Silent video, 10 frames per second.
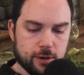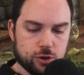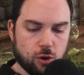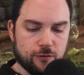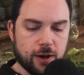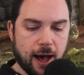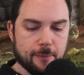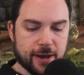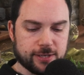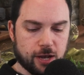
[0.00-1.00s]
So I've
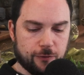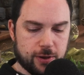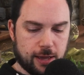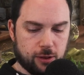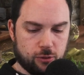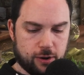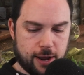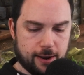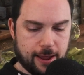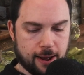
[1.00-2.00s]
got myself a yellow
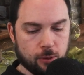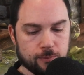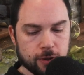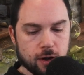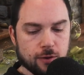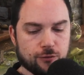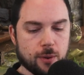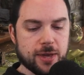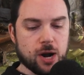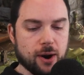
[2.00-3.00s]
grenade now.
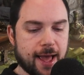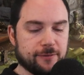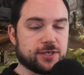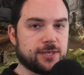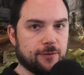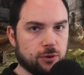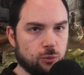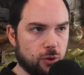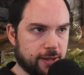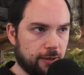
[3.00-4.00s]
From here, I have several
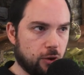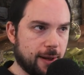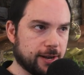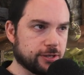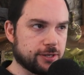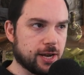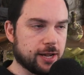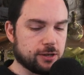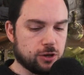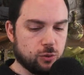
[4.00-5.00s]
more yellow matches that I
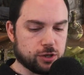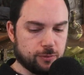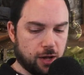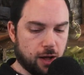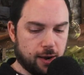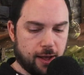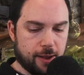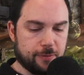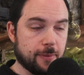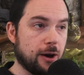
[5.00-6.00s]
can do, which I'm kind of
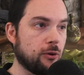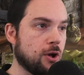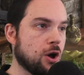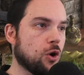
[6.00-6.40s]
hyped about.